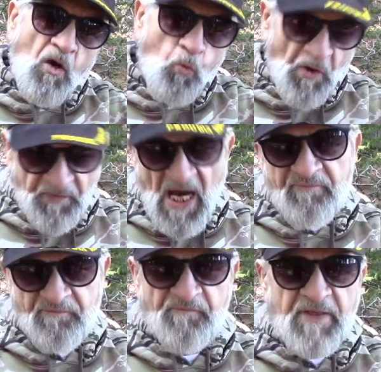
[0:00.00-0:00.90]
What that
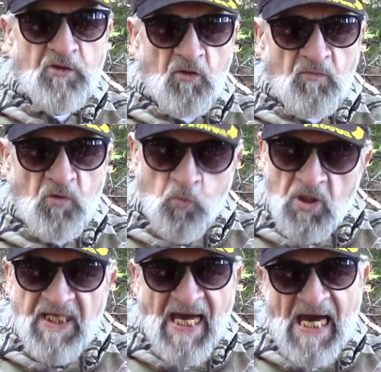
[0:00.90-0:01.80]
film
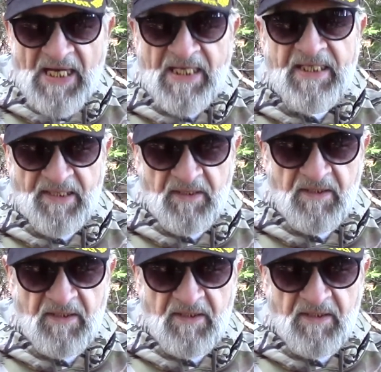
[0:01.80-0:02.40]
really had in it,